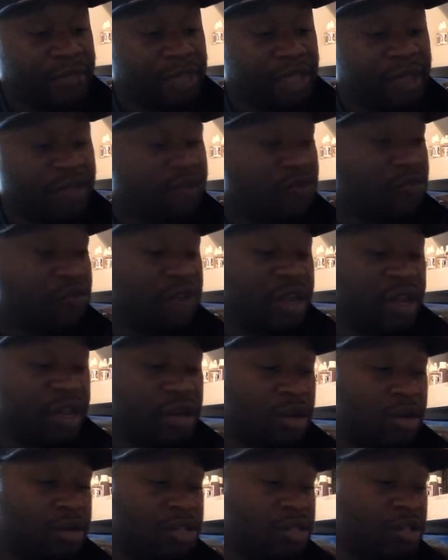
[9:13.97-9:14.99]
It
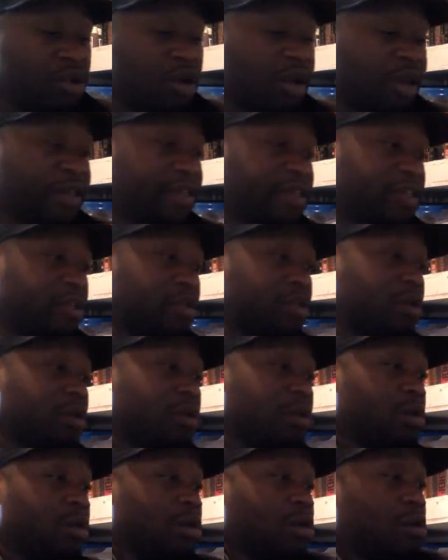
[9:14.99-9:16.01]
really looks nice
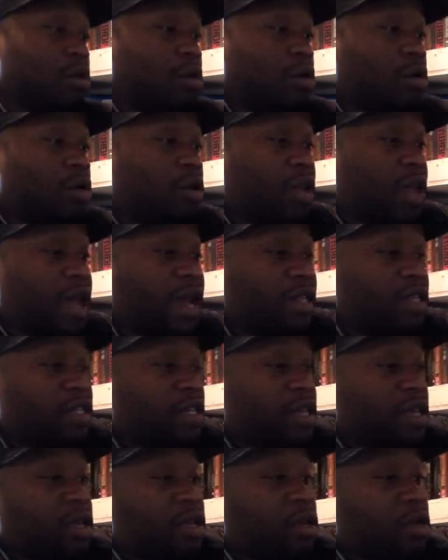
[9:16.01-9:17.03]
on an
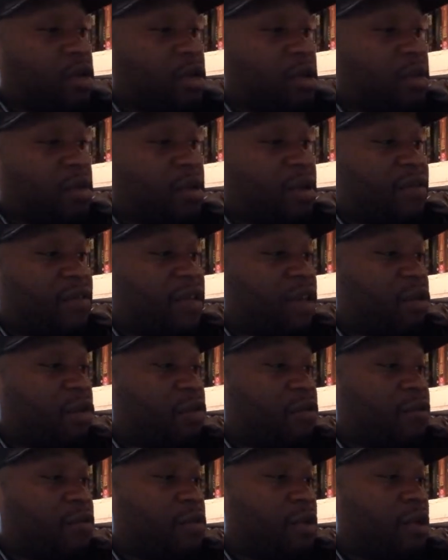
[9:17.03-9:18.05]
Atty. I've had it
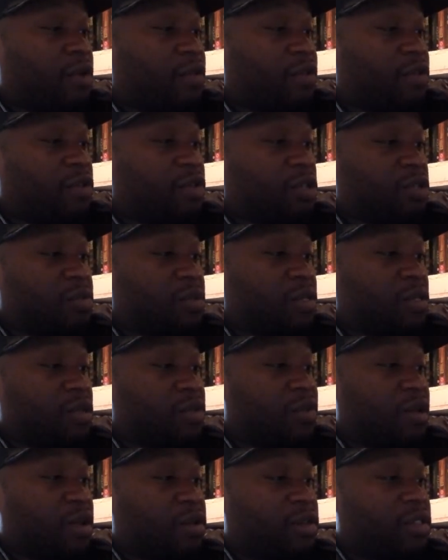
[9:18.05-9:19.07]
on a few others, just
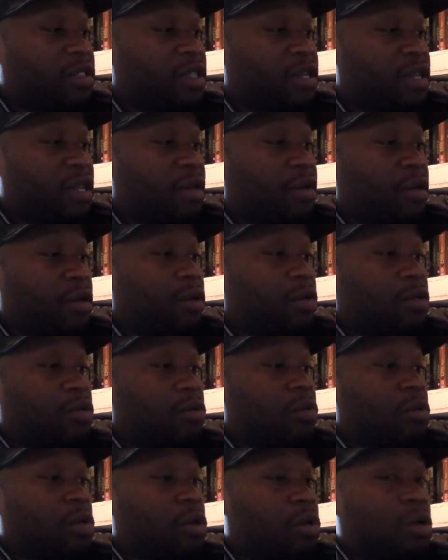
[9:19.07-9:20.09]
messing around, seeing how it looks
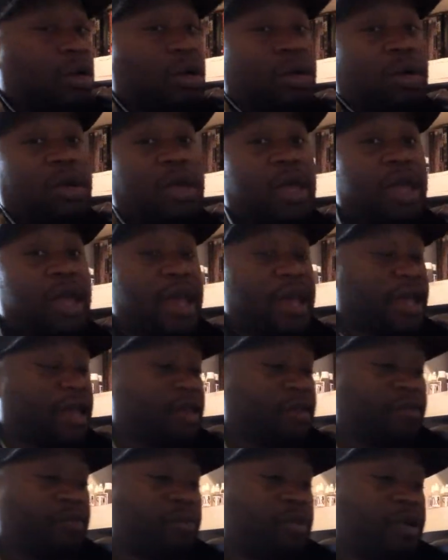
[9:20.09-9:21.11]
and whatnot.
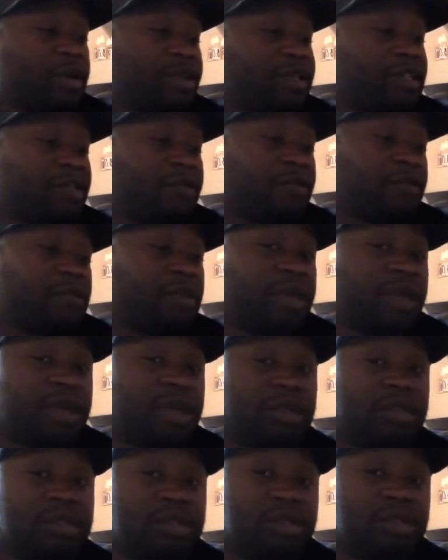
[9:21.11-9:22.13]
And personally, for
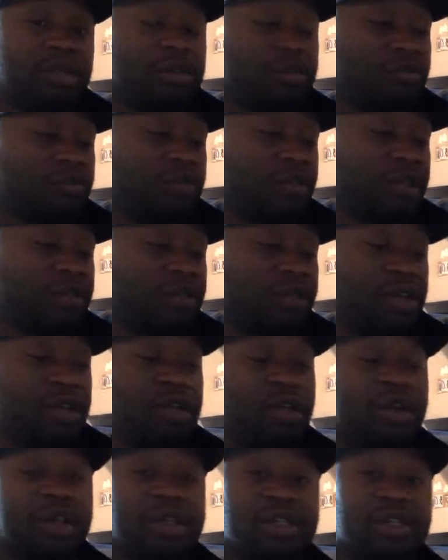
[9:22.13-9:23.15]
me, it just looks really
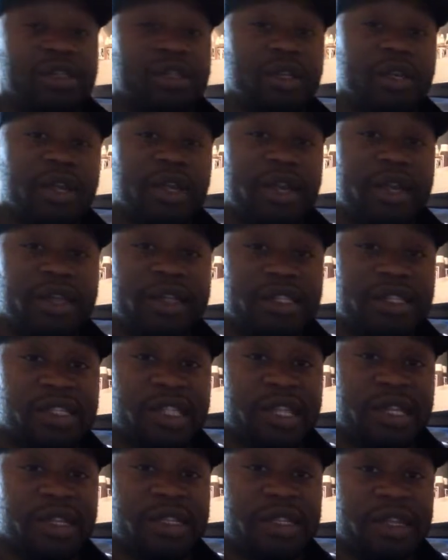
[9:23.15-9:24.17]
nice. It's a
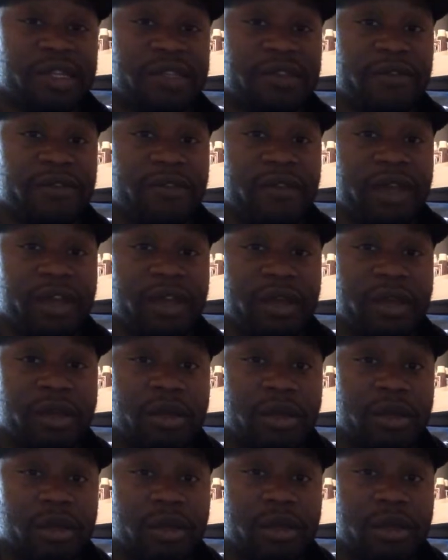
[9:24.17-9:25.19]
sleek, sexy thing.
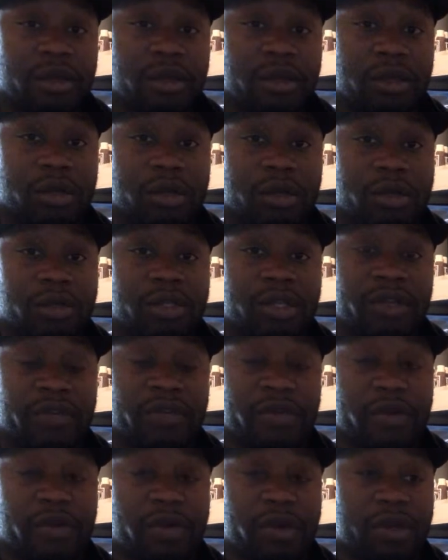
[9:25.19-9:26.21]
It goes
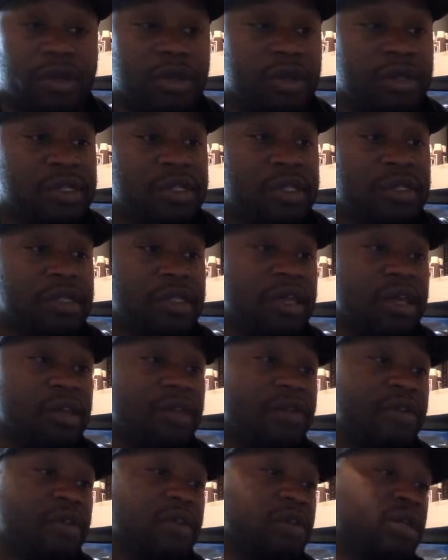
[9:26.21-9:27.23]
together quite nicely
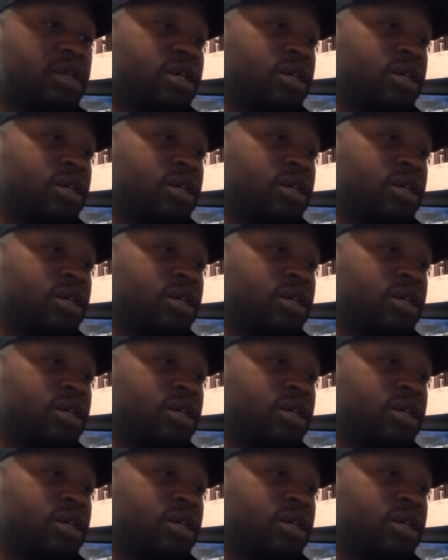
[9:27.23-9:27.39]
together.